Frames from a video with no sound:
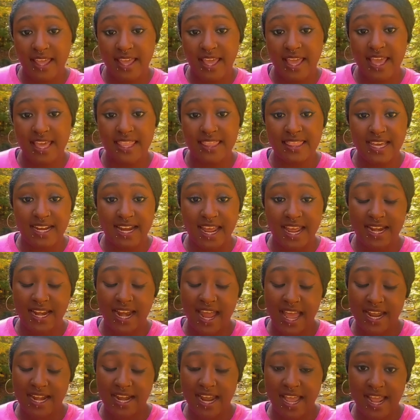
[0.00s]
and then at
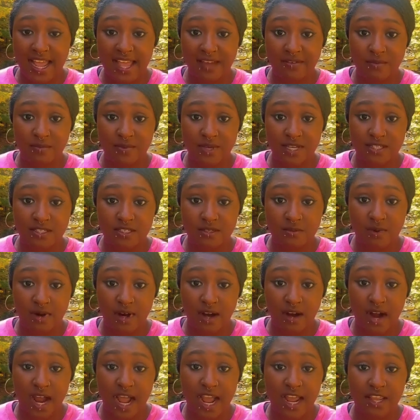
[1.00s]
night I have a piece
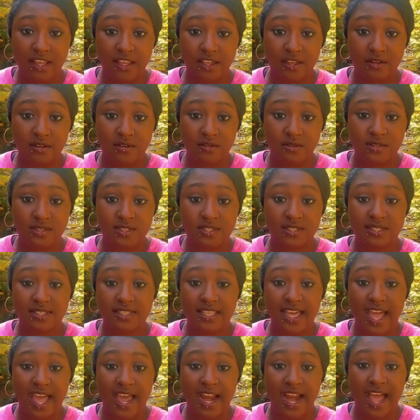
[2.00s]
where I use
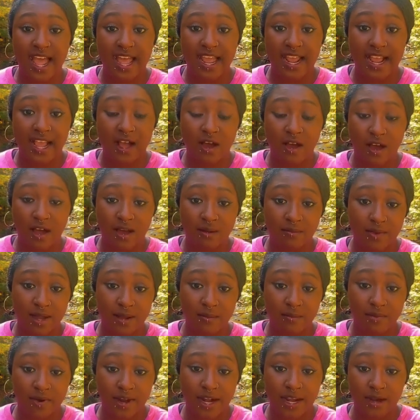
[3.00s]
that I calm my
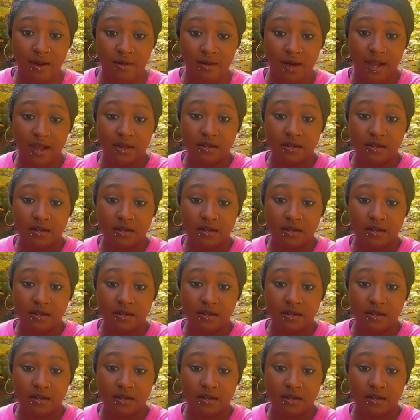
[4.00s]
brain around.